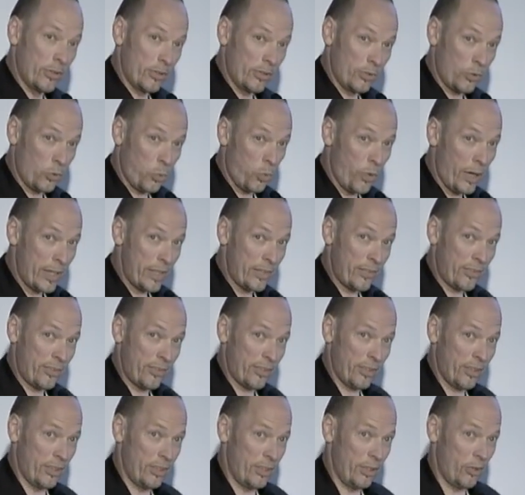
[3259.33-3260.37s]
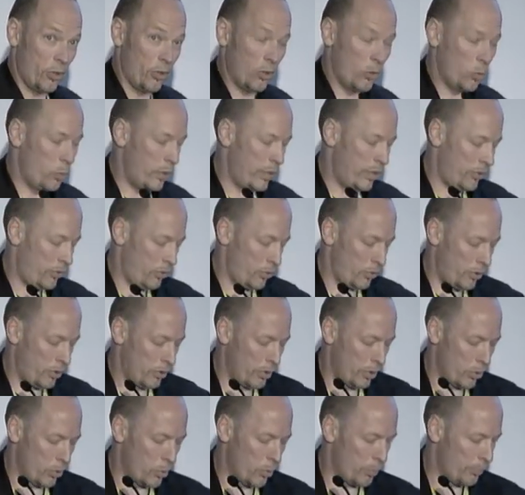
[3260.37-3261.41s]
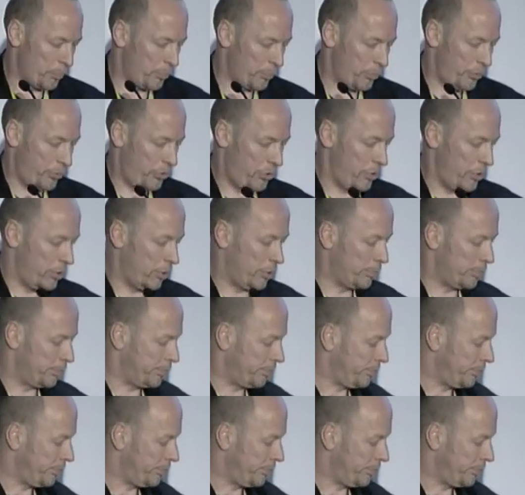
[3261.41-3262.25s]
quite a long way to go still,